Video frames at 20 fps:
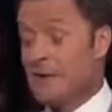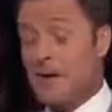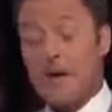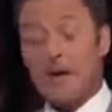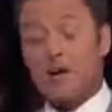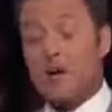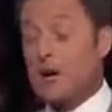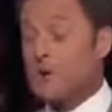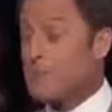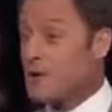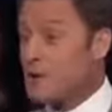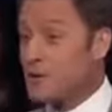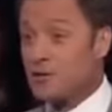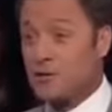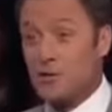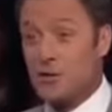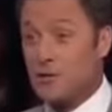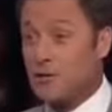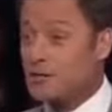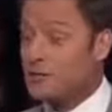
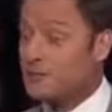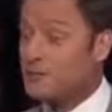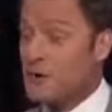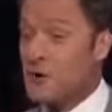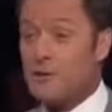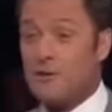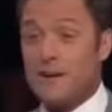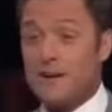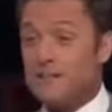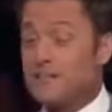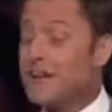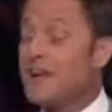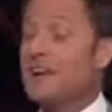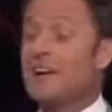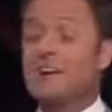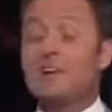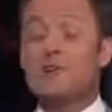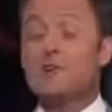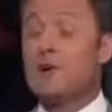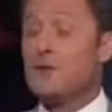Commercials, movies, yeah,
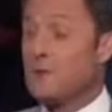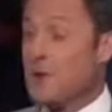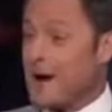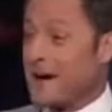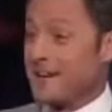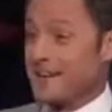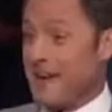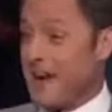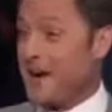yeah, you're a wreck now.